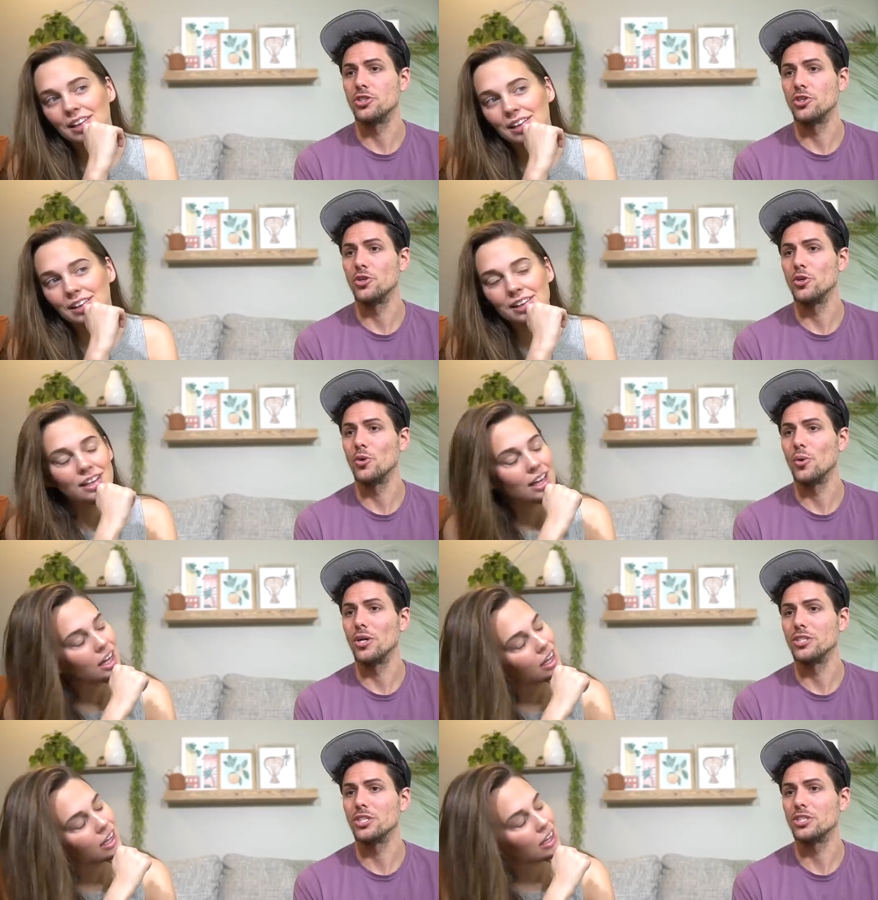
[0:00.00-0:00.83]

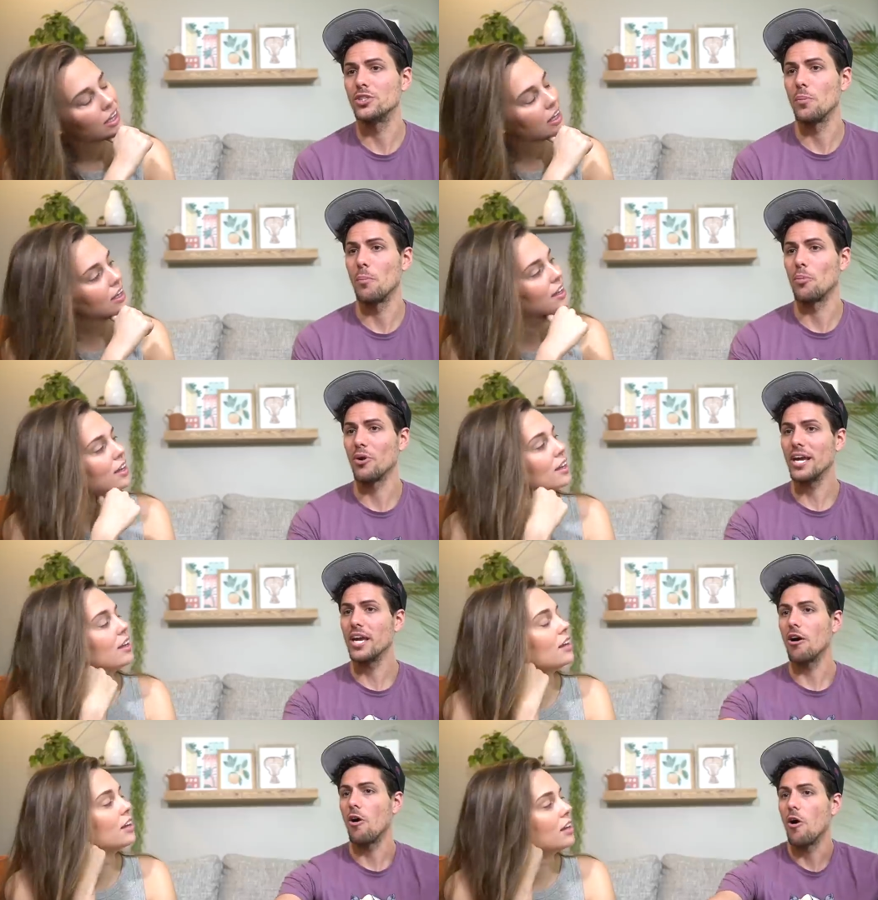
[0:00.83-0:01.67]
Speaker 1: to just bring
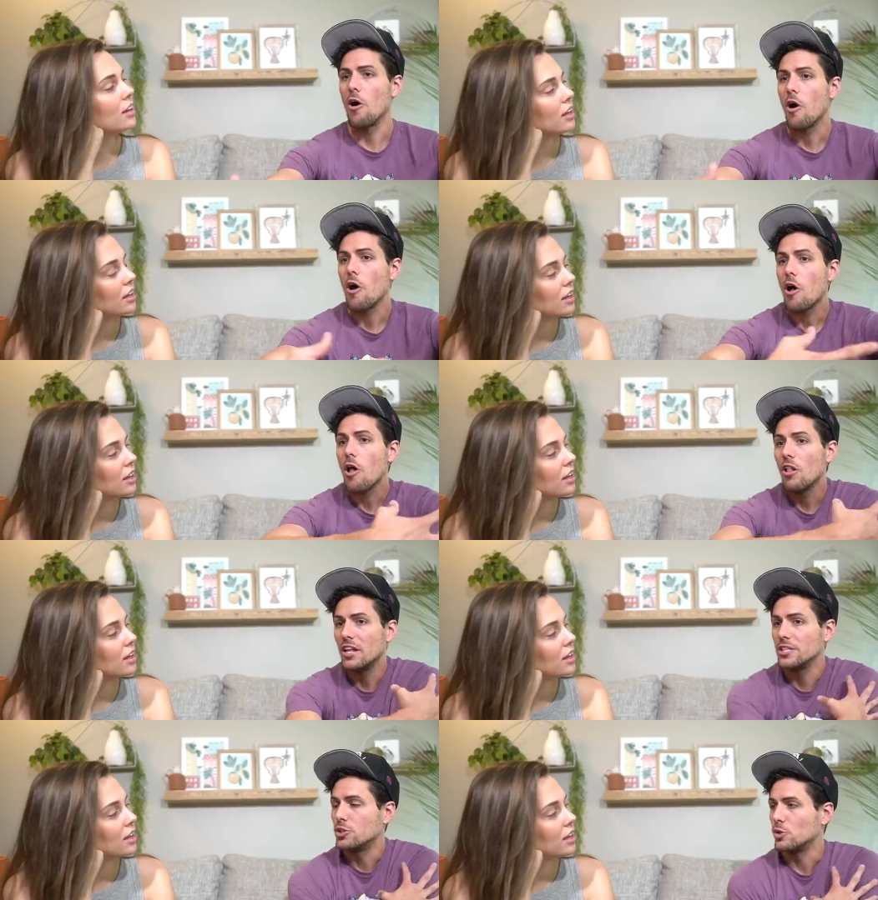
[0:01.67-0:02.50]
it
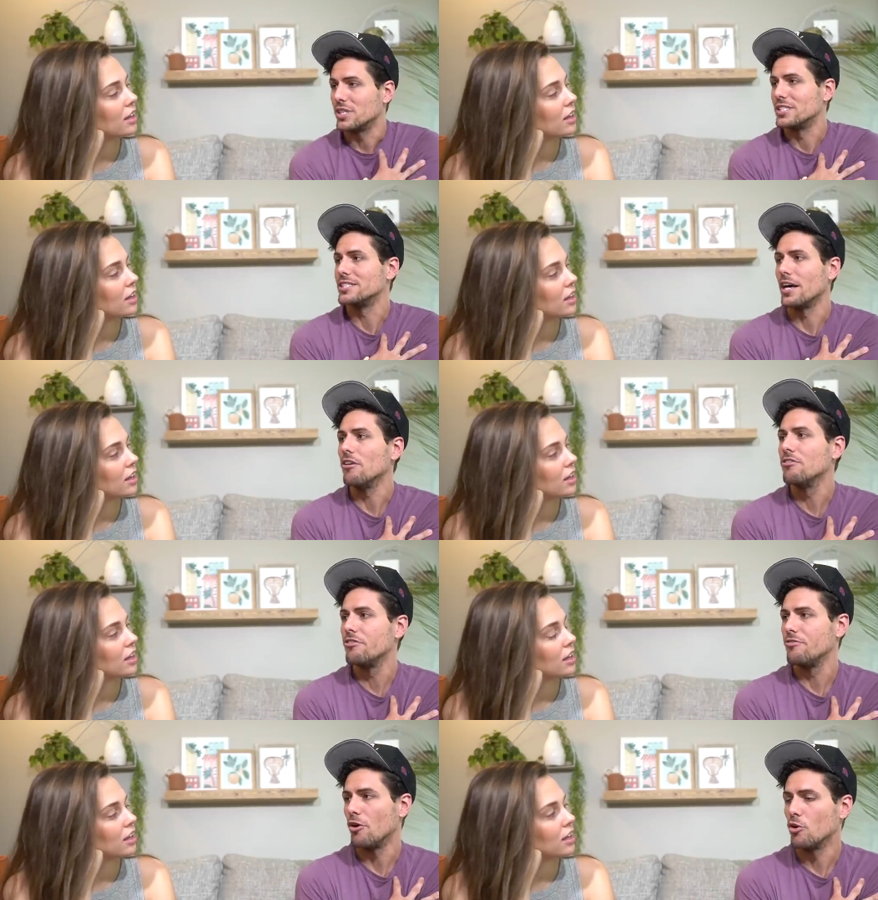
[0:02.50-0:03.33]
all into a
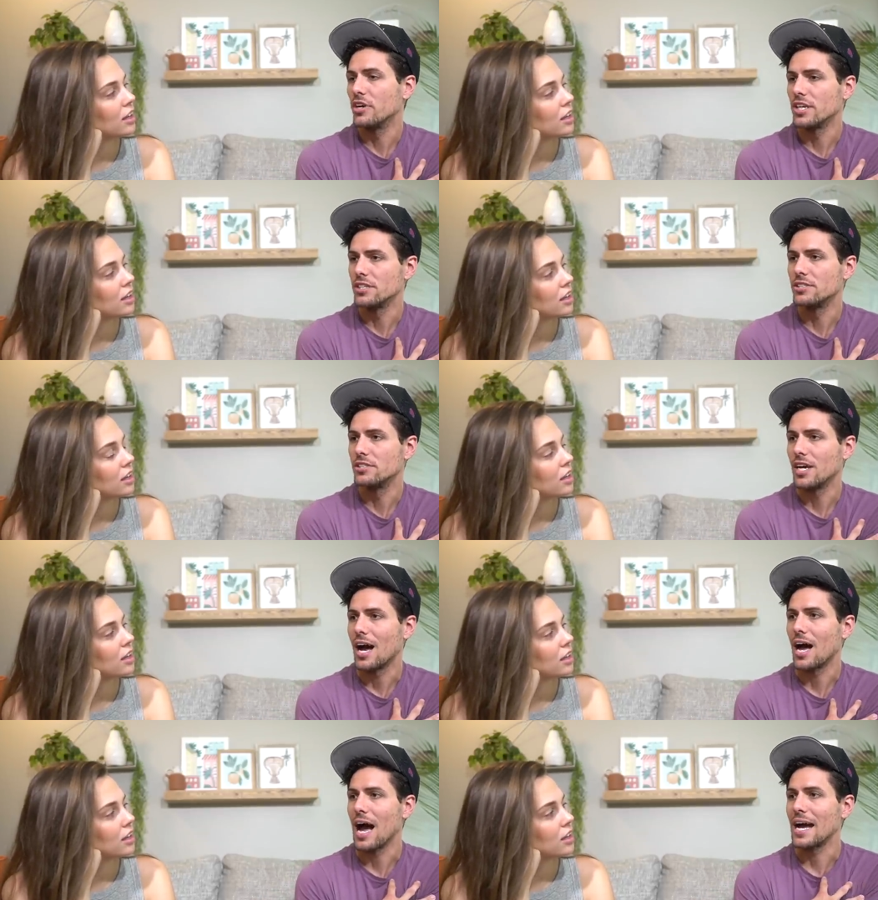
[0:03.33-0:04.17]
self-focused
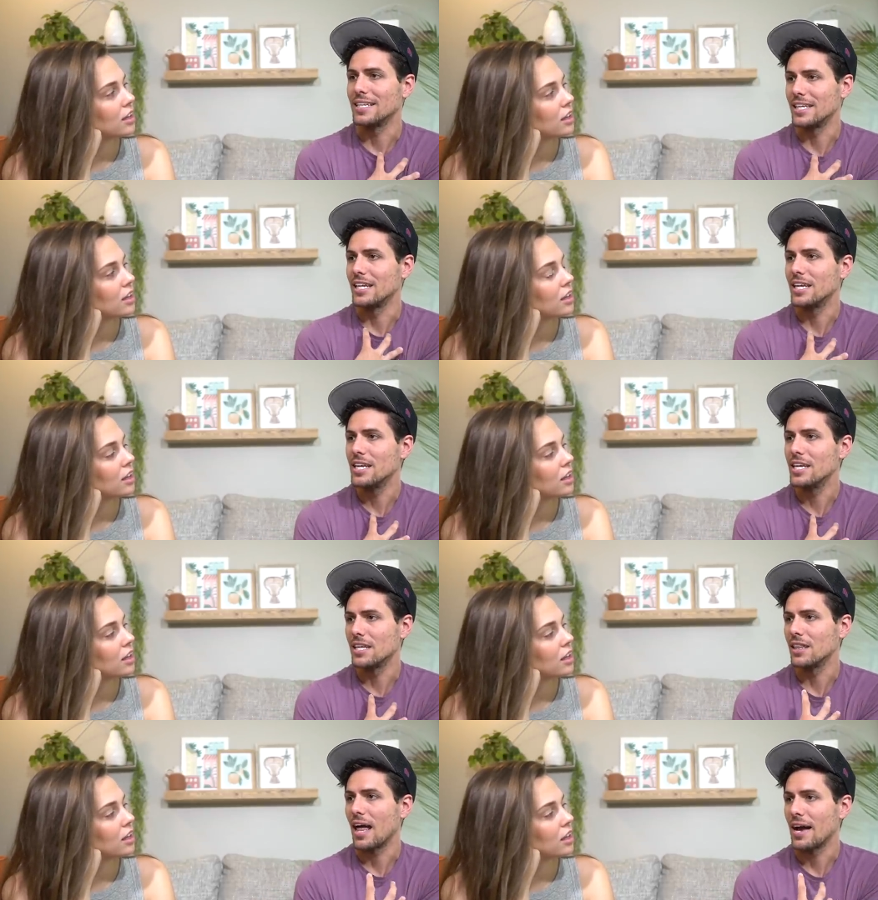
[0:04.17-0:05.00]
identity
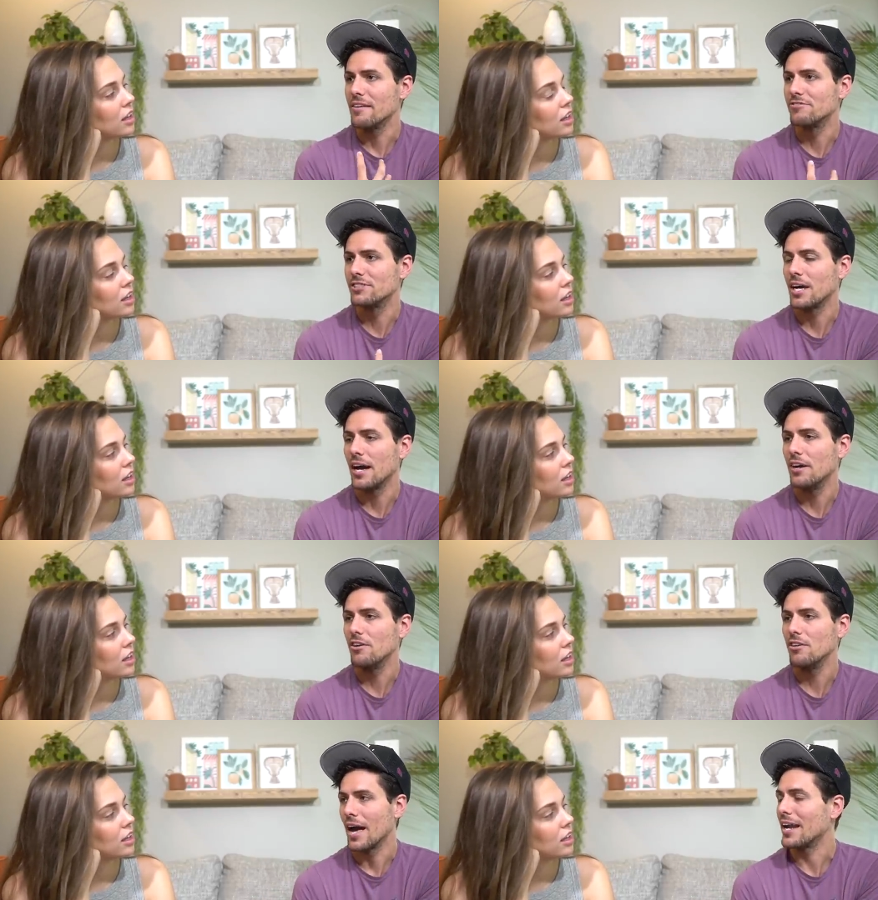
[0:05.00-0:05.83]
and
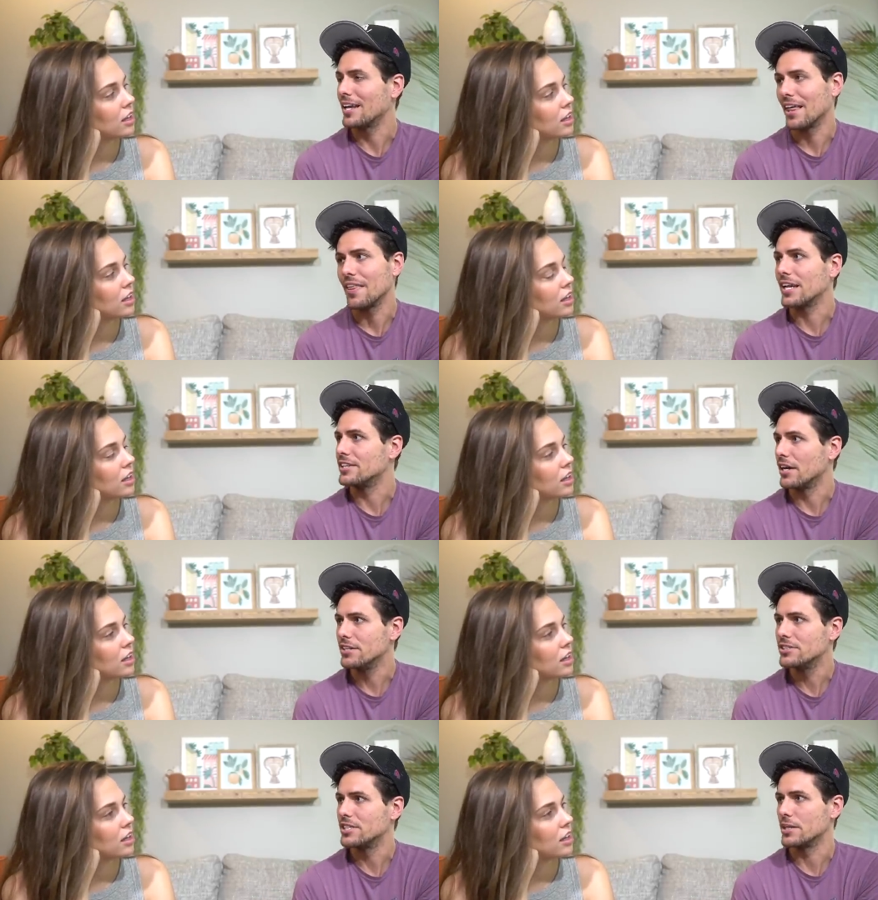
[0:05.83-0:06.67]
lifestyle, that that
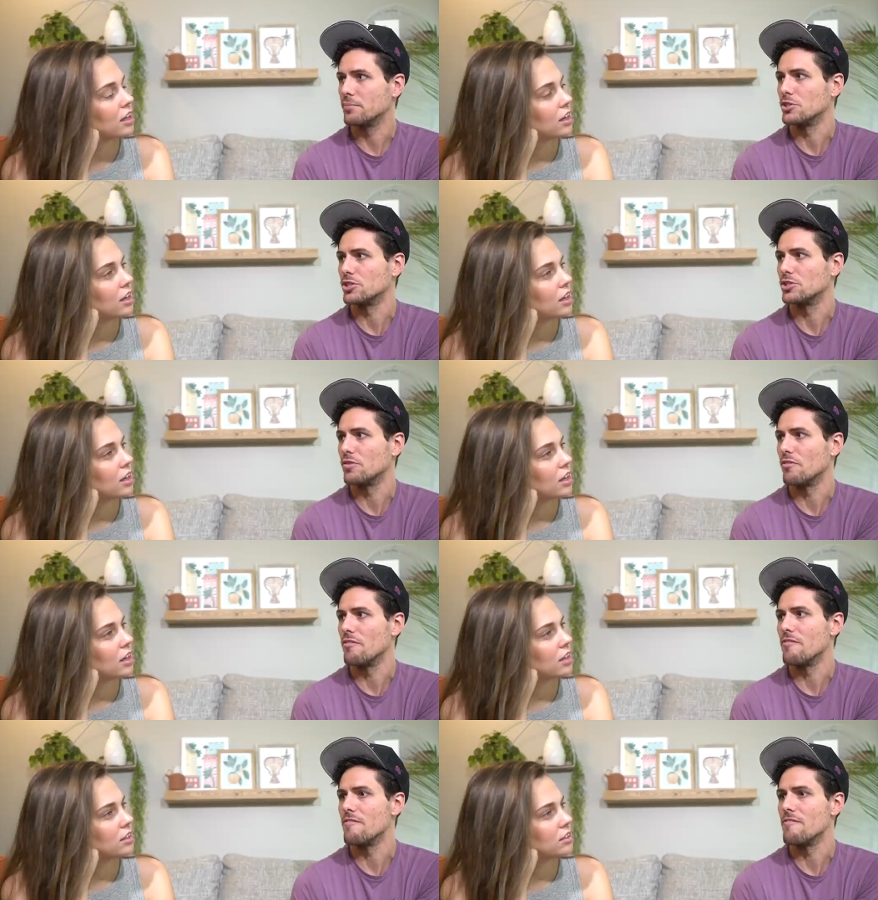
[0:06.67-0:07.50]
does seem just
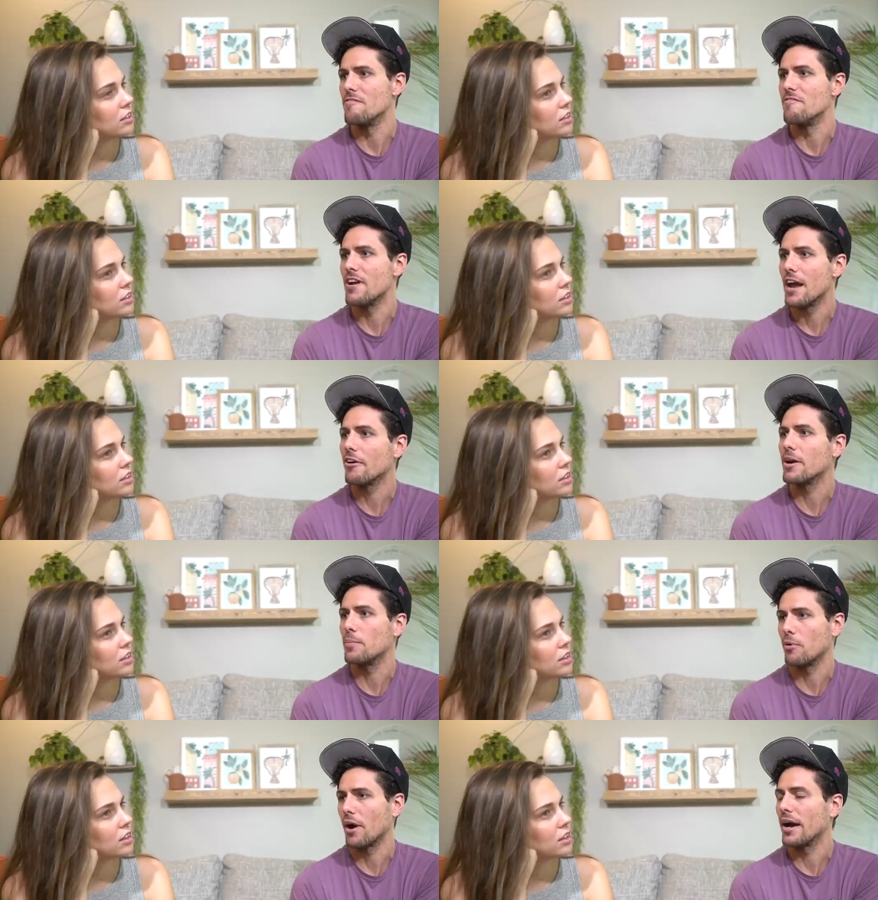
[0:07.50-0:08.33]
it's very
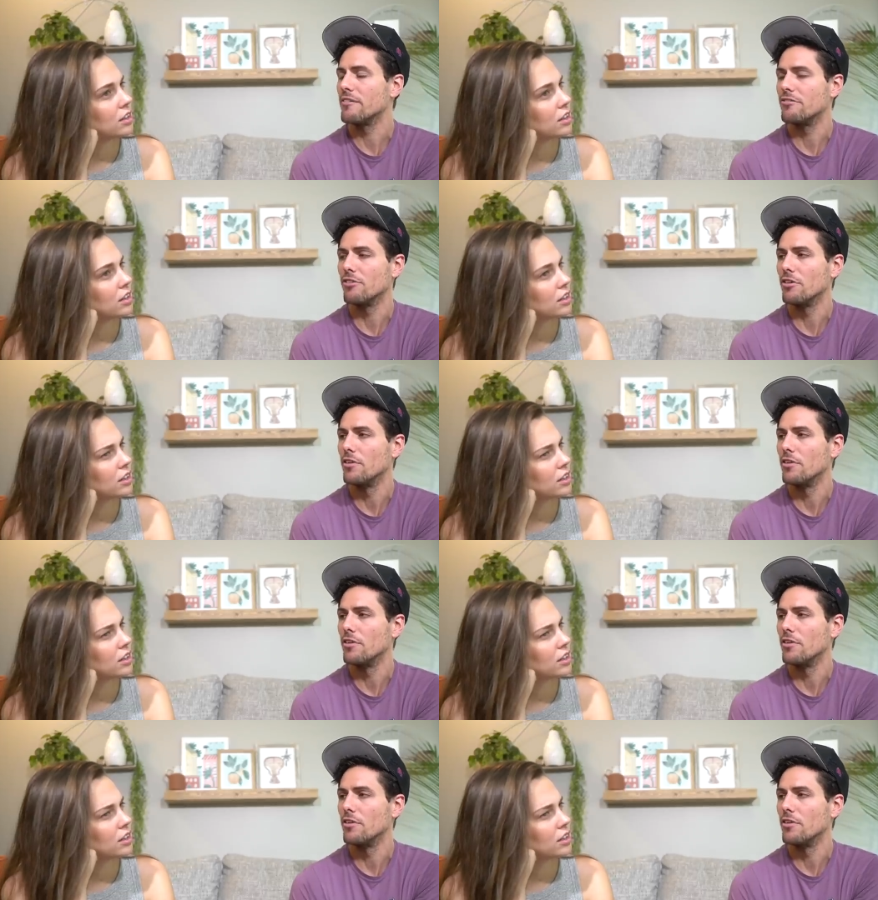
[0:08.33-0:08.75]
prideful.